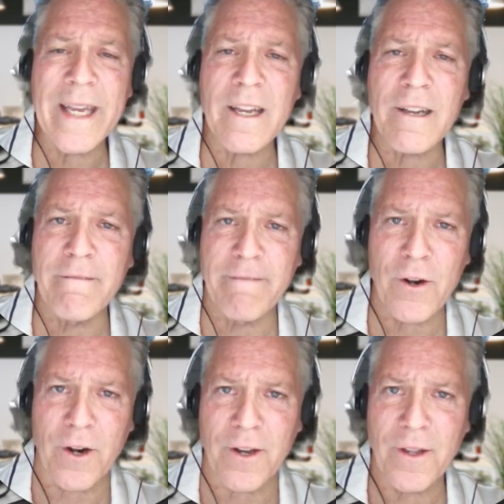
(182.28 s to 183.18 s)
we can
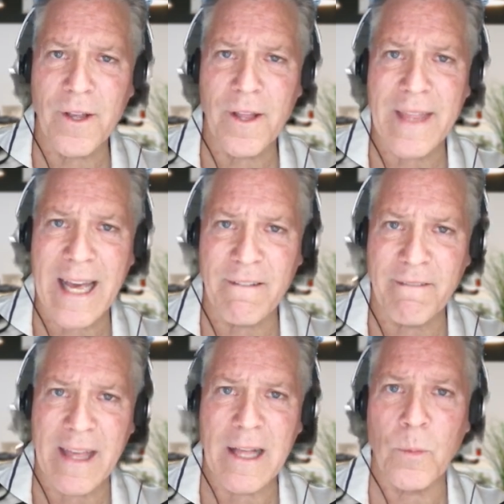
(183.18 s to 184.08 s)
convert
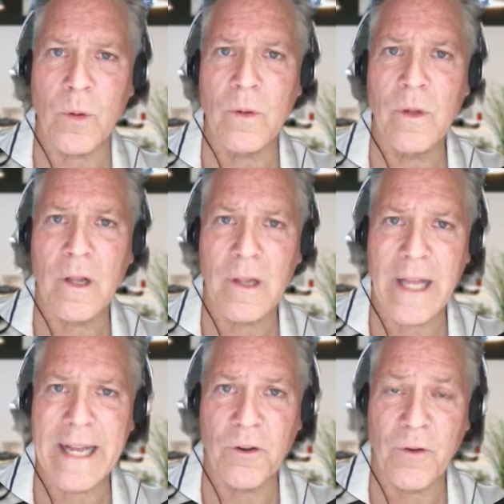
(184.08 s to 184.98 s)
that available
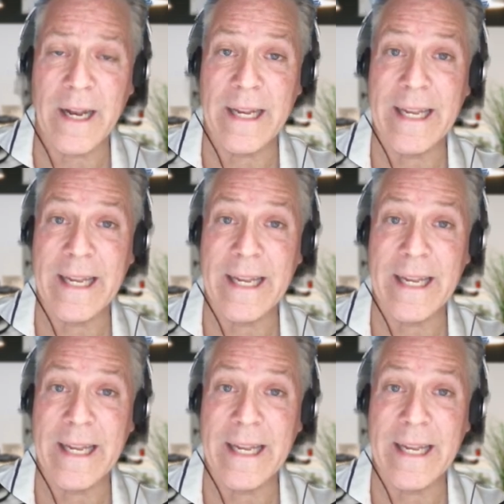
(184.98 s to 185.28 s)
line of